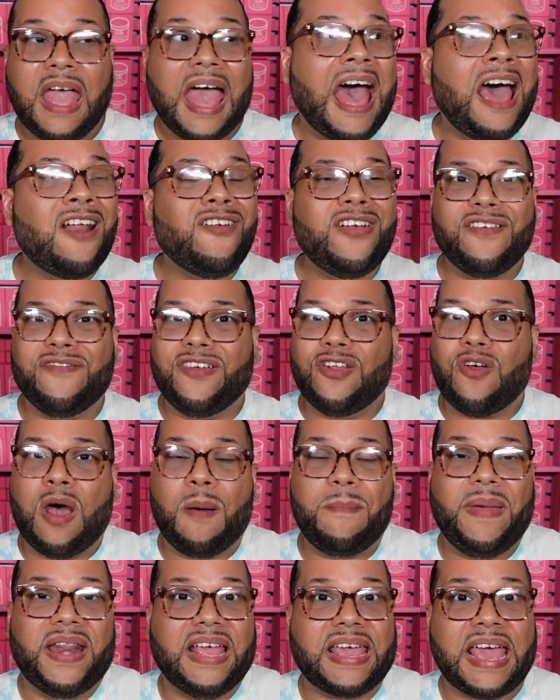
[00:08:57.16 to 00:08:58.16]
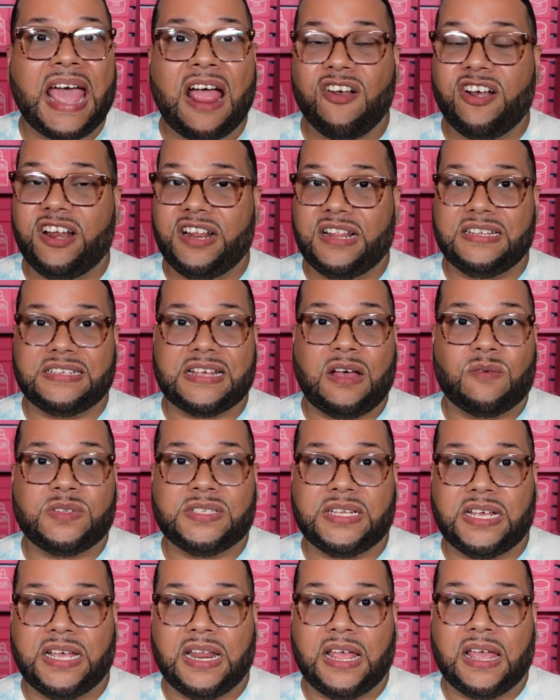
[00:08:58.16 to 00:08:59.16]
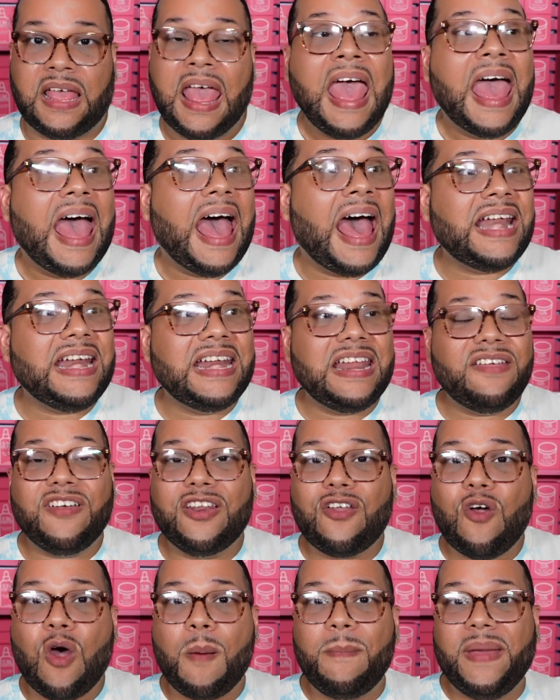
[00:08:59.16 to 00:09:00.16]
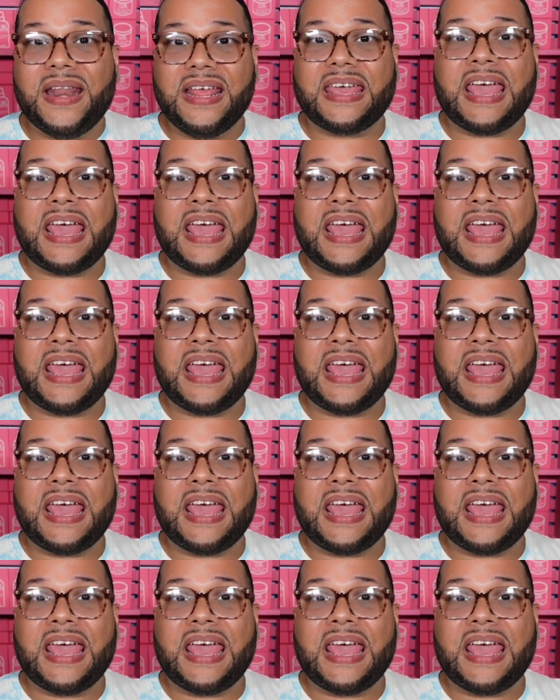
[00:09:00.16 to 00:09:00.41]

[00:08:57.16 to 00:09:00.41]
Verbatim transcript: I don't even know how many calories I was eating. I didn't even know how many